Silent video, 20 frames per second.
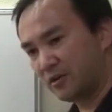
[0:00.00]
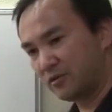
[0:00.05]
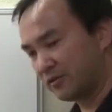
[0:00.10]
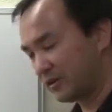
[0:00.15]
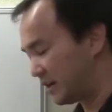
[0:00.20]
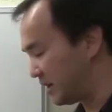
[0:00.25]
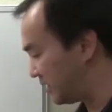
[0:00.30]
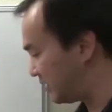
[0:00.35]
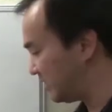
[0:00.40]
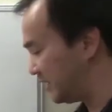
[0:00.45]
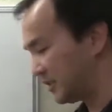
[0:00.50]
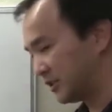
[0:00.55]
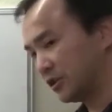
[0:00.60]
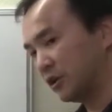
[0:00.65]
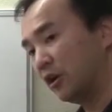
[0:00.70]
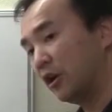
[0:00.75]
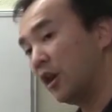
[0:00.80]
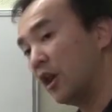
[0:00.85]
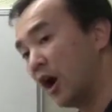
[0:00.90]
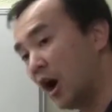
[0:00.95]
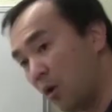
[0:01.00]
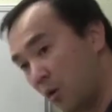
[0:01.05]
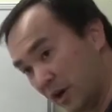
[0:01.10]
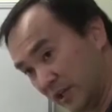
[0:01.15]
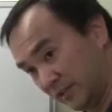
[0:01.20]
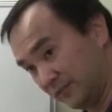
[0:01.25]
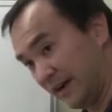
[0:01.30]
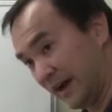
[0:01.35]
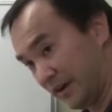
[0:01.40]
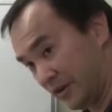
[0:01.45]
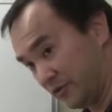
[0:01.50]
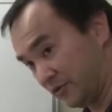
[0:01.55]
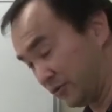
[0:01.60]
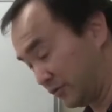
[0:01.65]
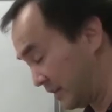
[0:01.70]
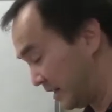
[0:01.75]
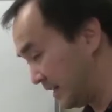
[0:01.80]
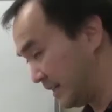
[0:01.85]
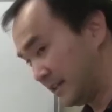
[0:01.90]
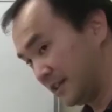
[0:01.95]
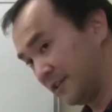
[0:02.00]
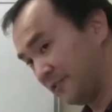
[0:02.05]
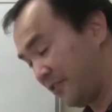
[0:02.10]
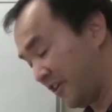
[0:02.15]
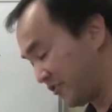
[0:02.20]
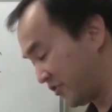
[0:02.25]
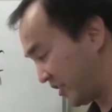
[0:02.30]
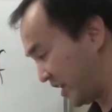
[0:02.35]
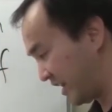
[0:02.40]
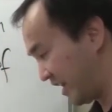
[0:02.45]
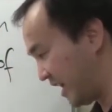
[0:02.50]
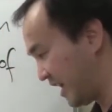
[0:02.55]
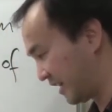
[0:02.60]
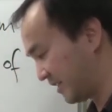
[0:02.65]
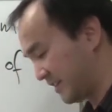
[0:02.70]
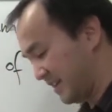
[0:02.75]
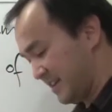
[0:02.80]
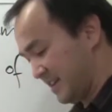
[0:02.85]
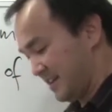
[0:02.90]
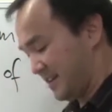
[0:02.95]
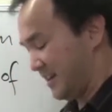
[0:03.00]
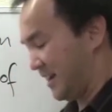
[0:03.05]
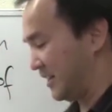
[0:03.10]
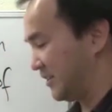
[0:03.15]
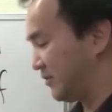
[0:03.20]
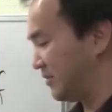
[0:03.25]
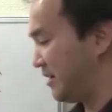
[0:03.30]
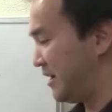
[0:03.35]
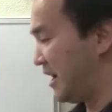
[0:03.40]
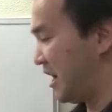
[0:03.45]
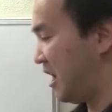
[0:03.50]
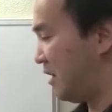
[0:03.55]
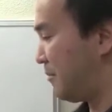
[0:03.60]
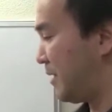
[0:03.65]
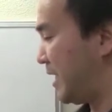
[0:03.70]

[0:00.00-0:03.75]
here is the lowest value the function can hit. And so now my